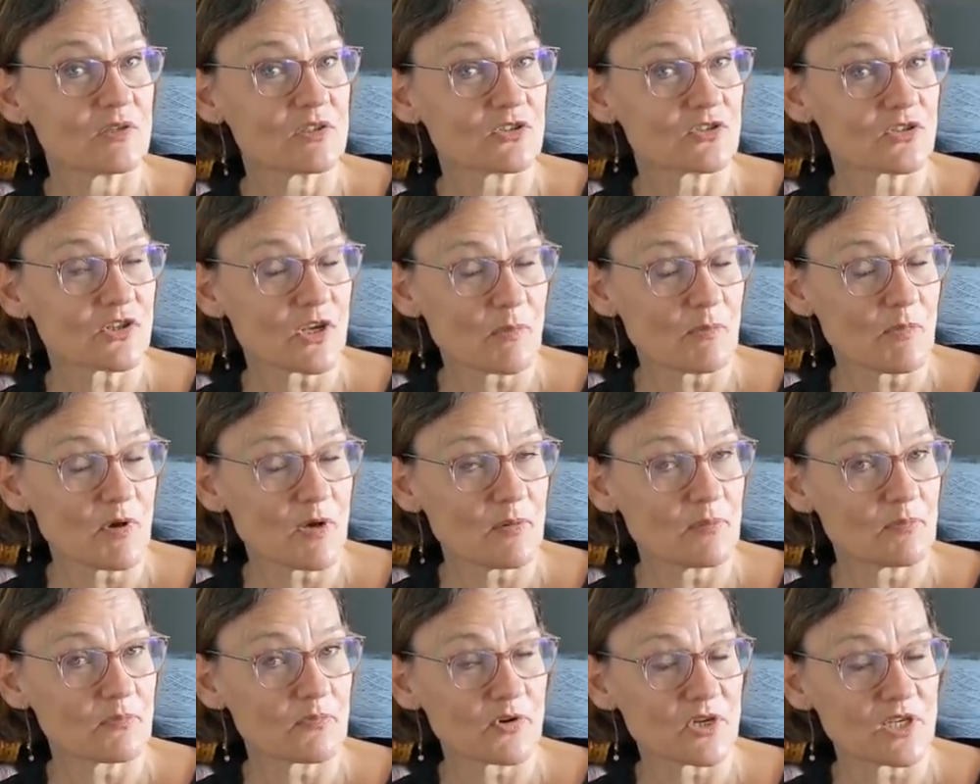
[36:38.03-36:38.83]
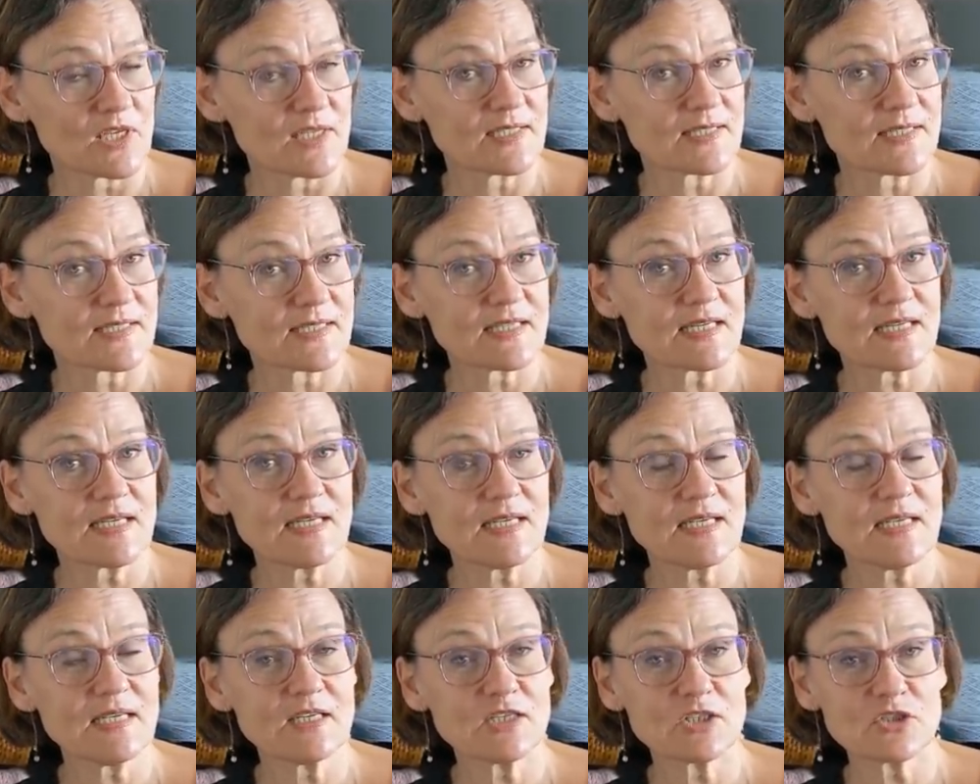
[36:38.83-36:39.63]
Summer Breeze
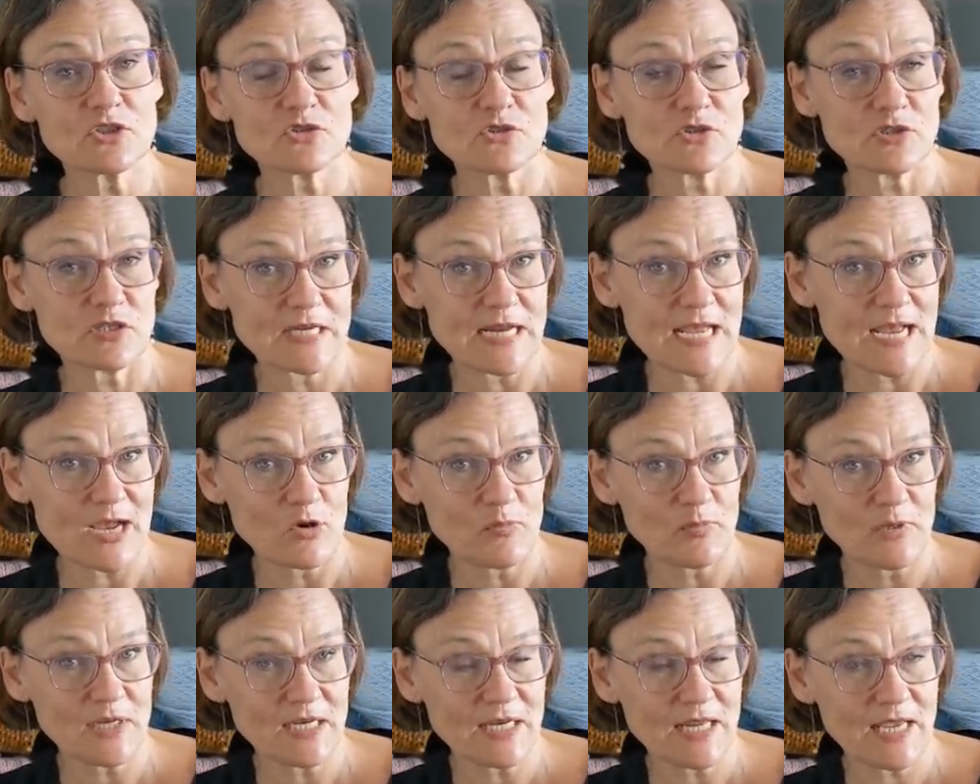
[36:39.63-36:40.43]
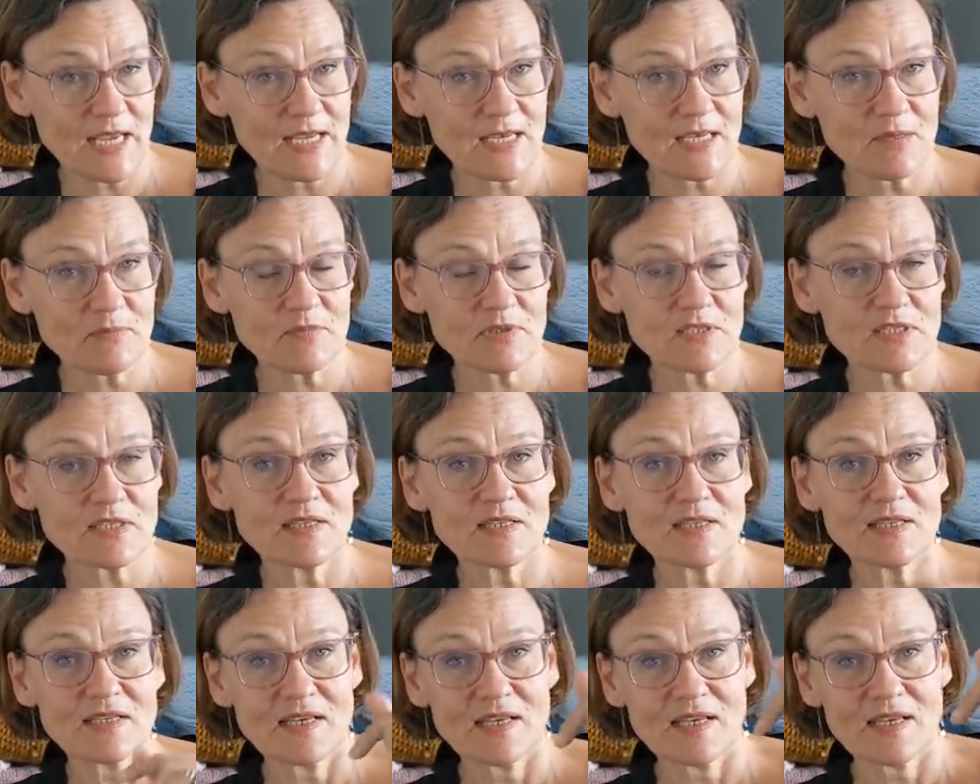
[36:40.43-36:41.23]
Tea should now be named
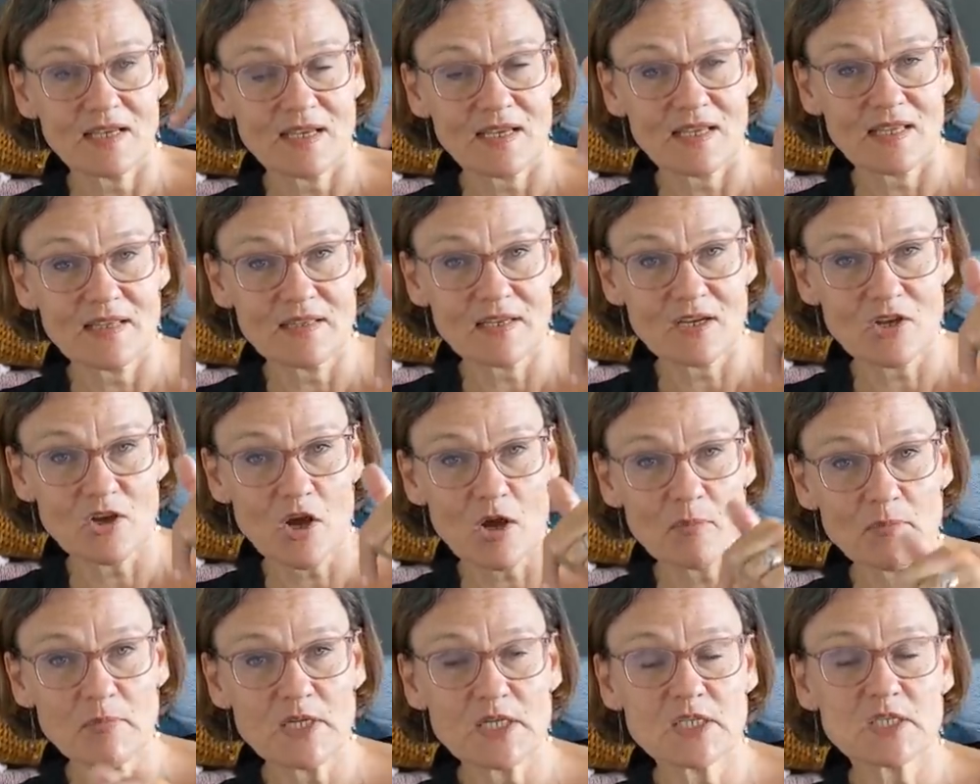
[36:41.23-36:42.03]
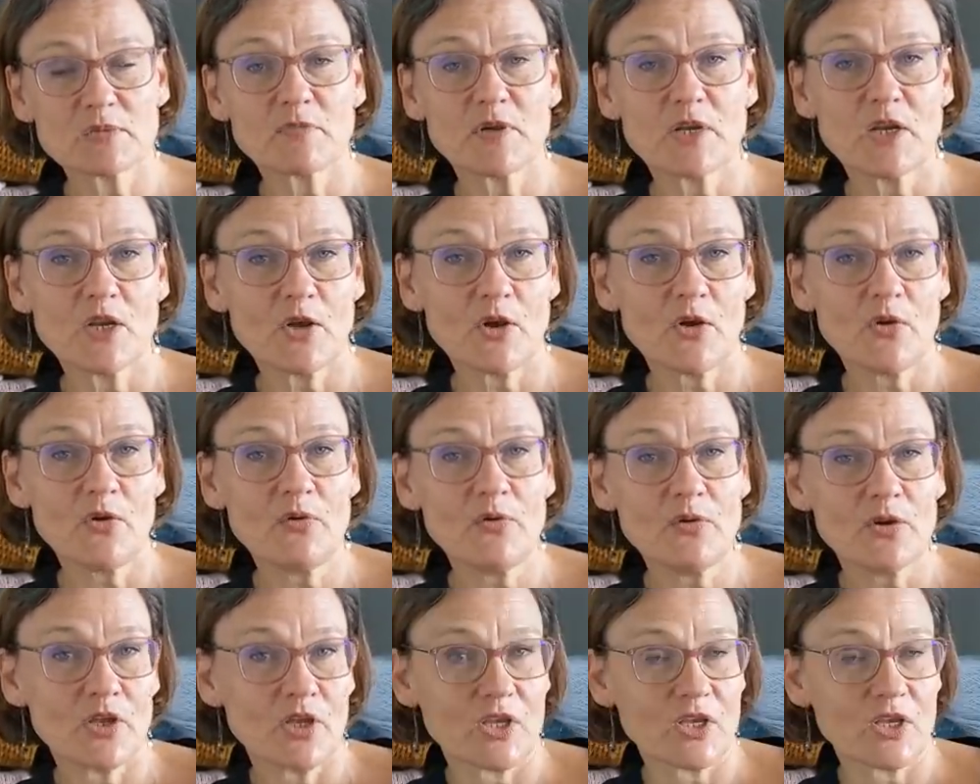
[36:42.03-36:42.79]
in the comments below.